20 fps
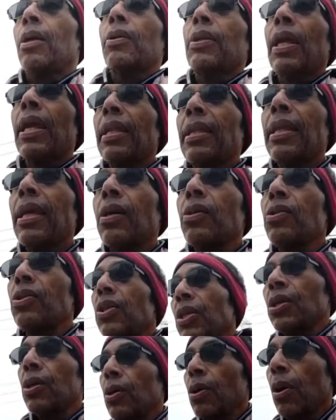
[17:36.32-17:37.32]
Okay, tell
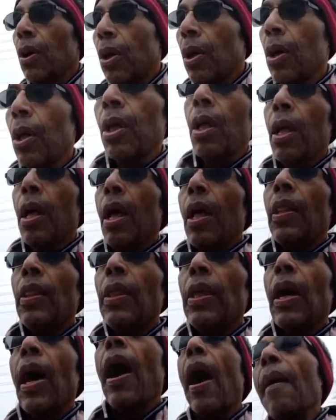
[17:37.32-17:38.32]
Jill
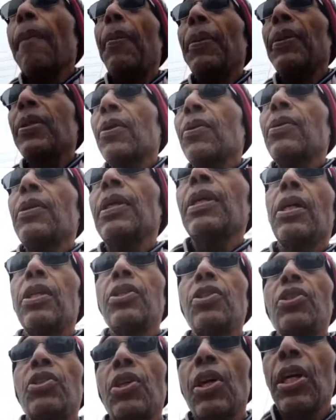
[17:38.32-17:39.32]
the opportunity
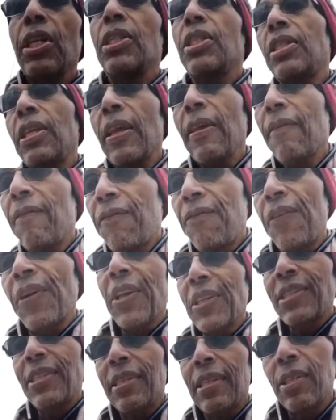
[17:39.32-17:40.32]
should she
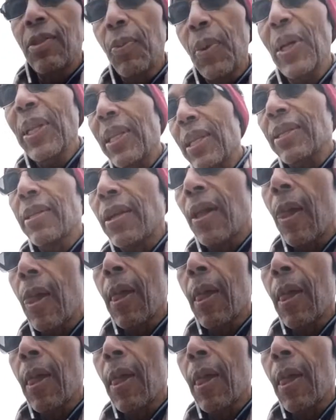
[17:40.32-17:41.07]
fix this weakness.